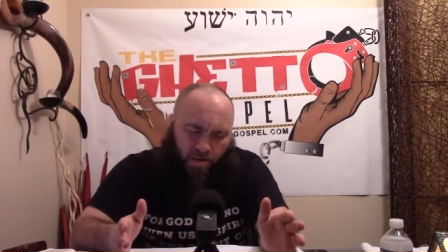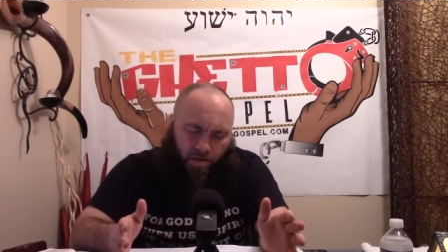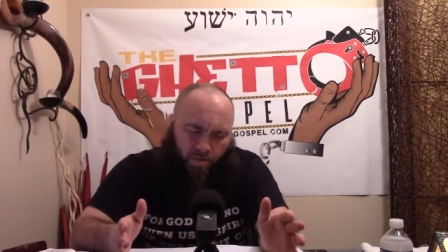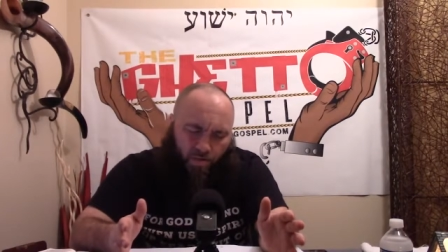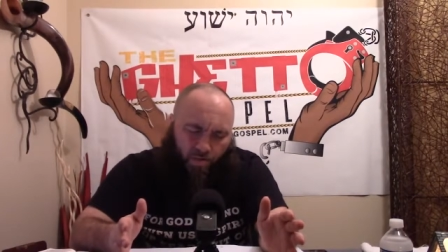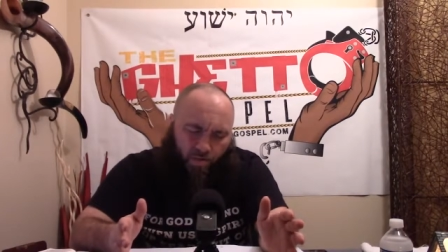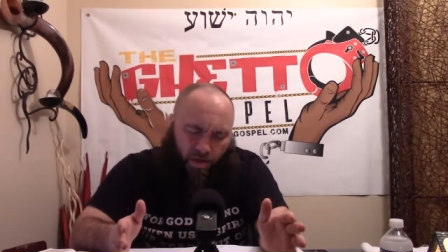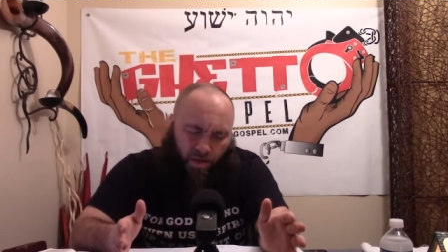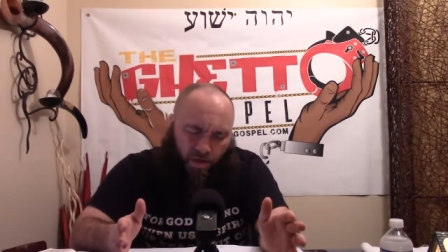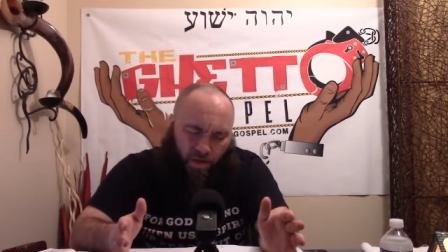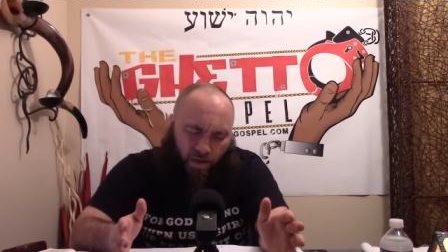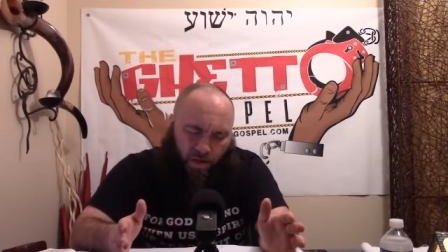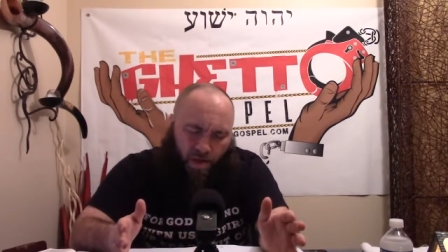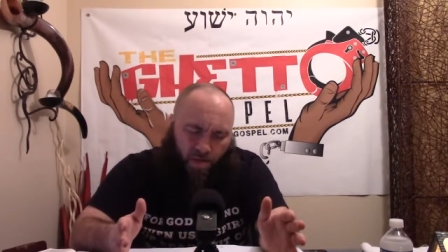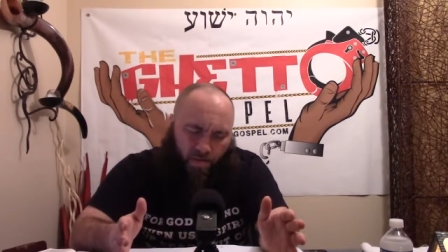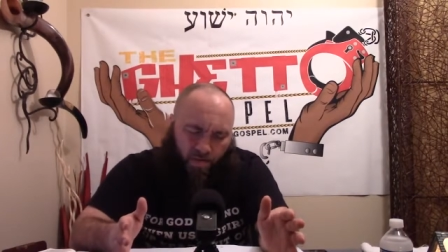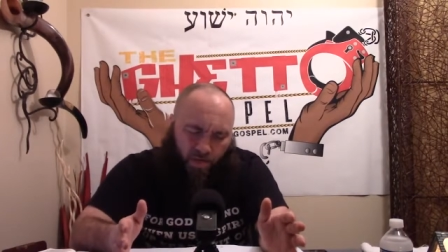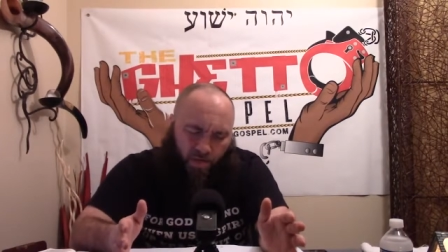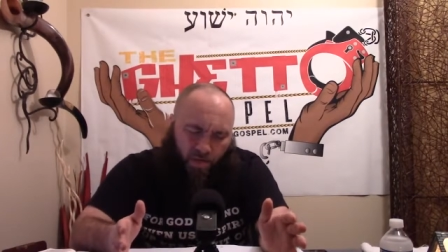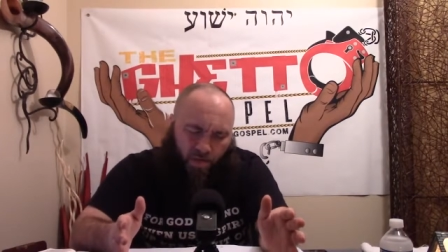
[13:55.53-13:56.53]
Reach
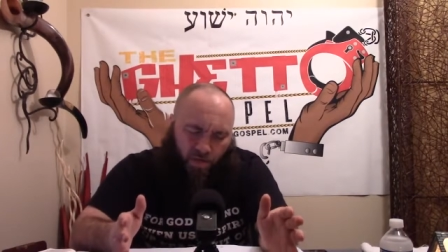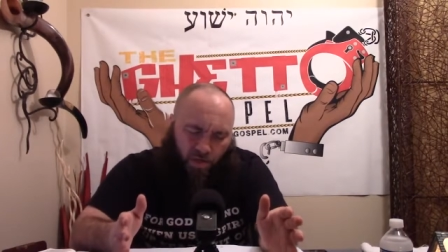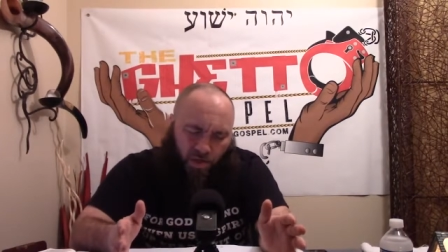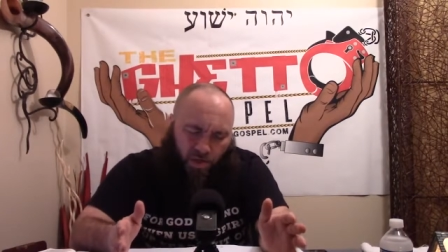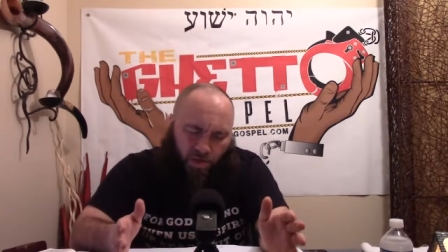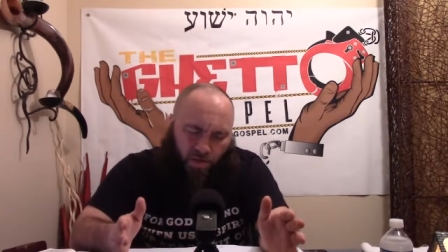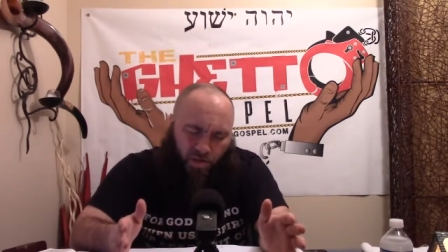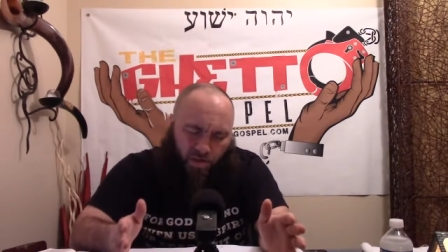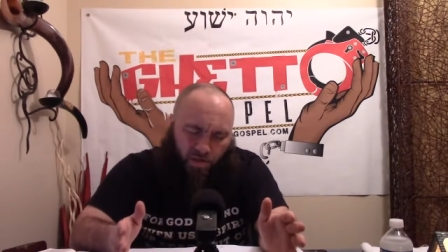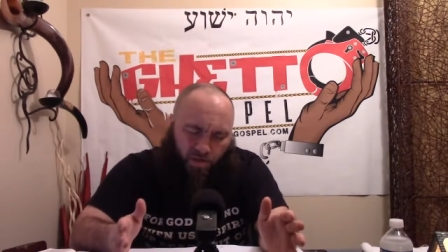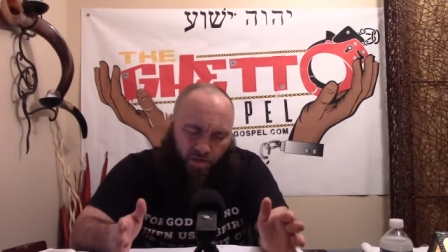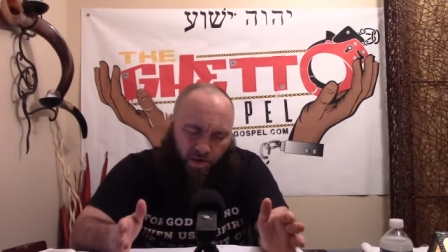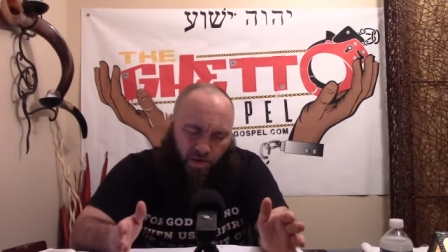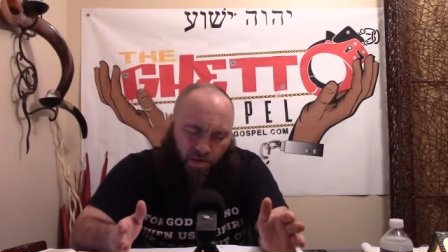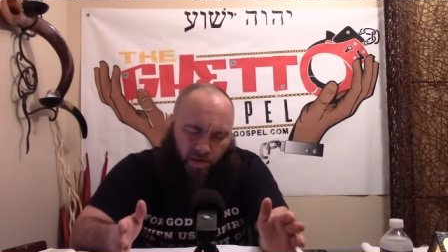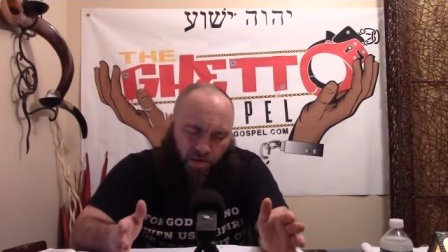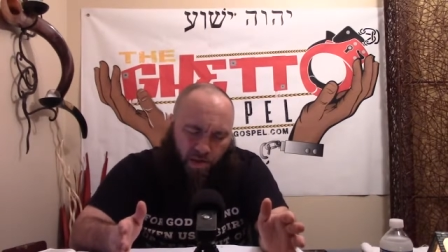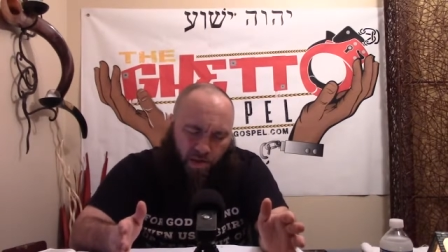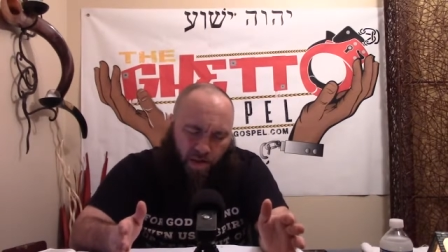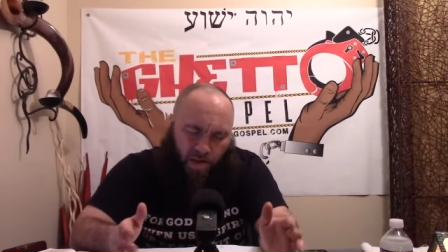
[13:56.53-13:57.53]
them in Jesus
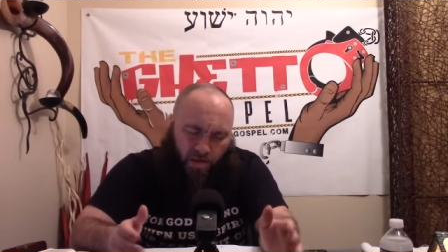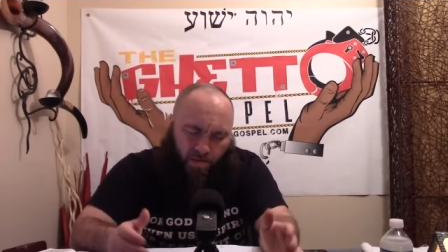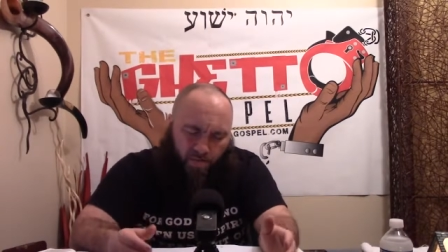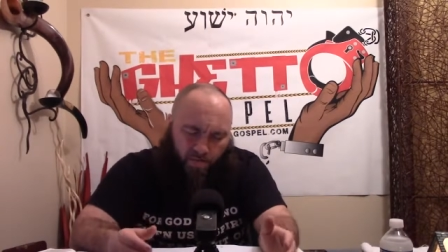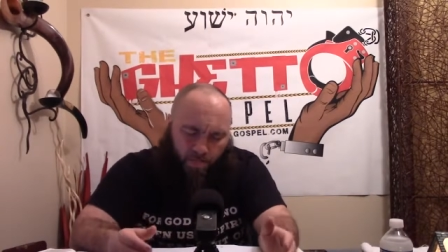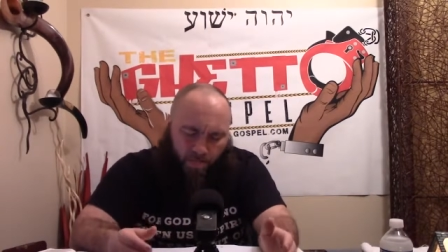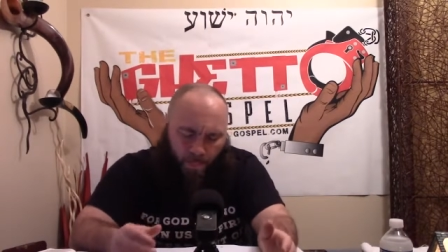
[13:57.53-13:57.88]
Christ's name.